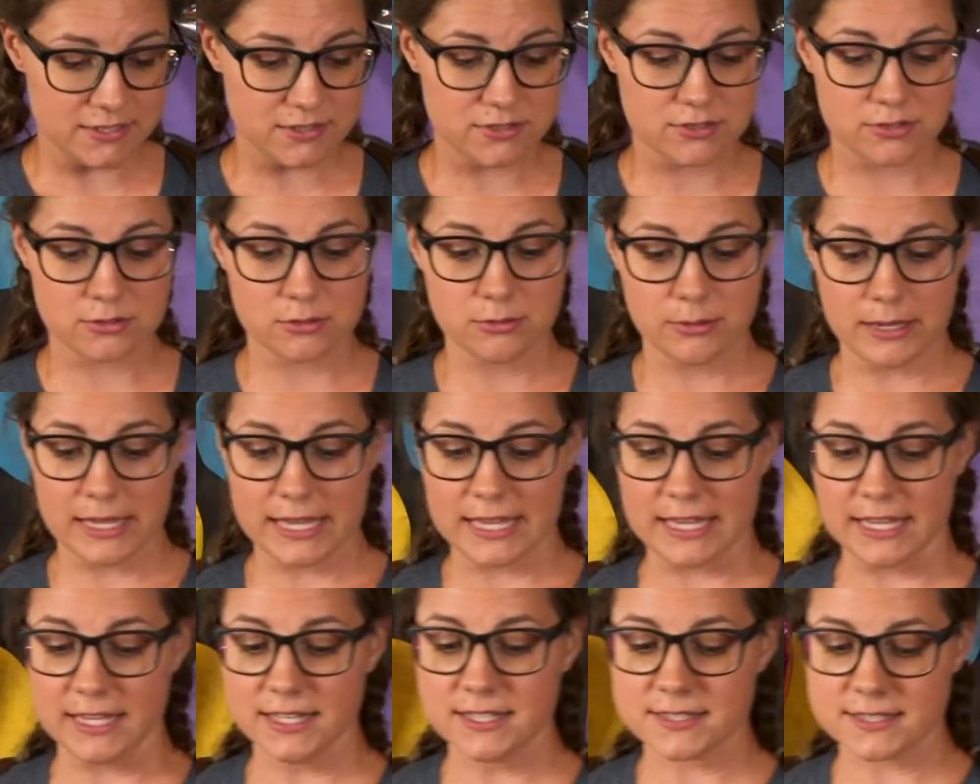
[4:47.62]
through
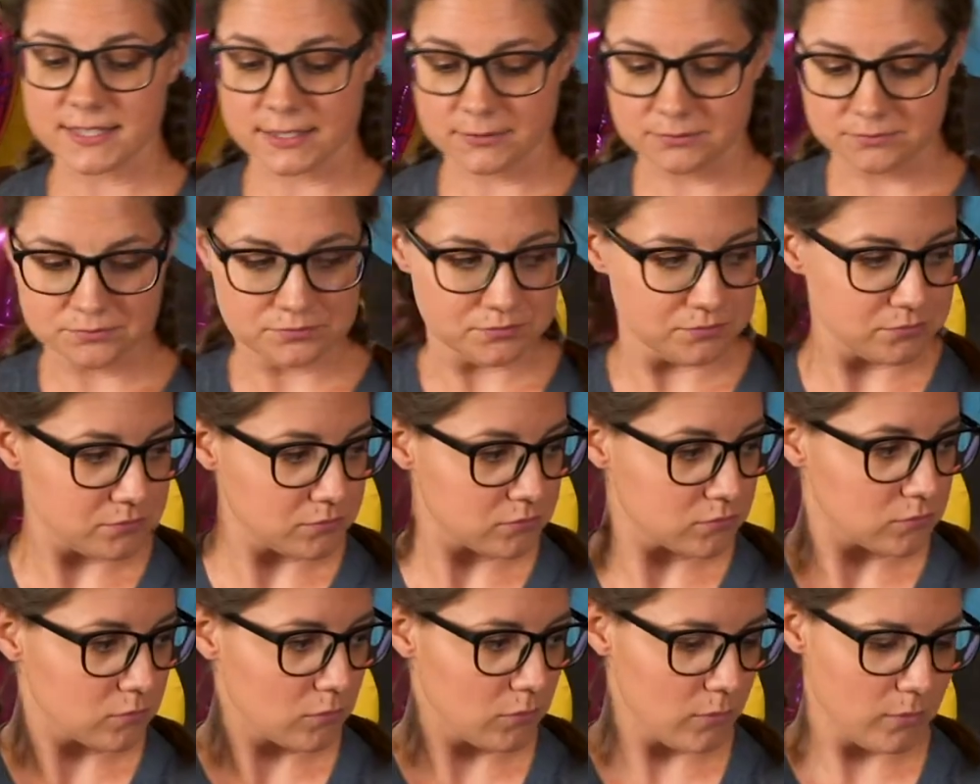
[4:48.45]
8,
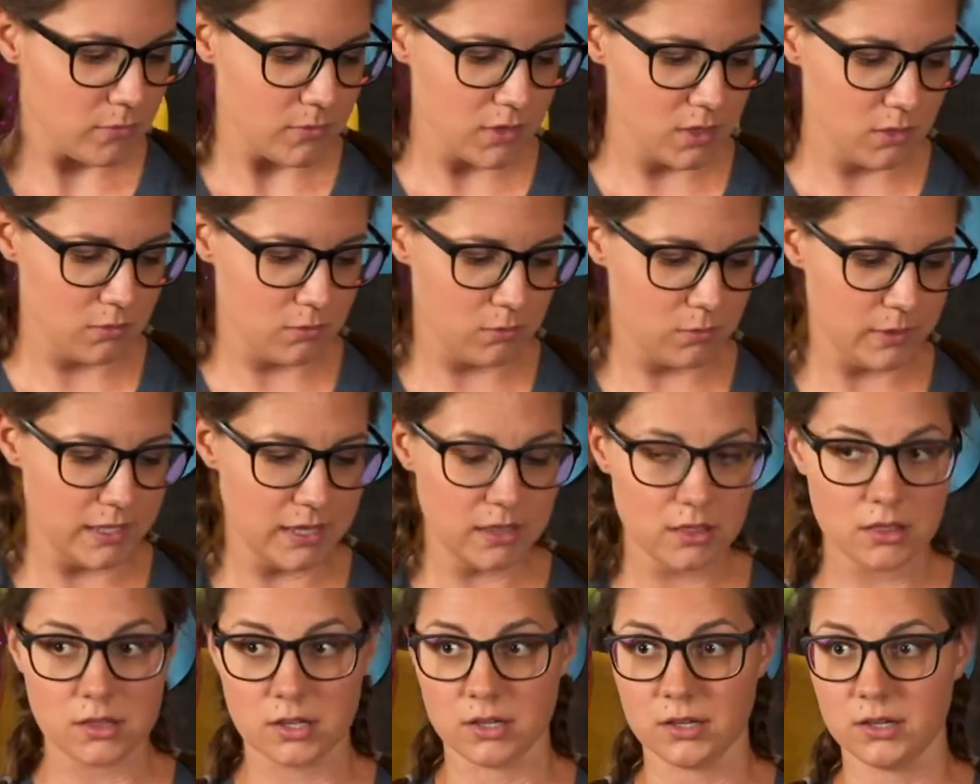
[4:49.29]
we
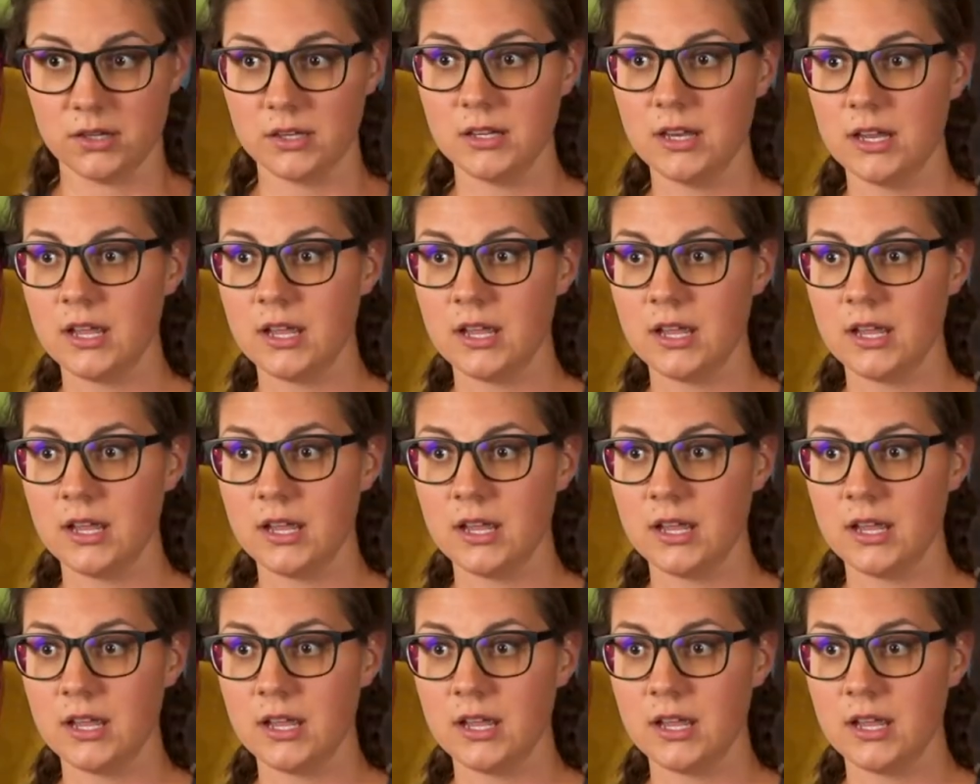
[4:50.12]
learn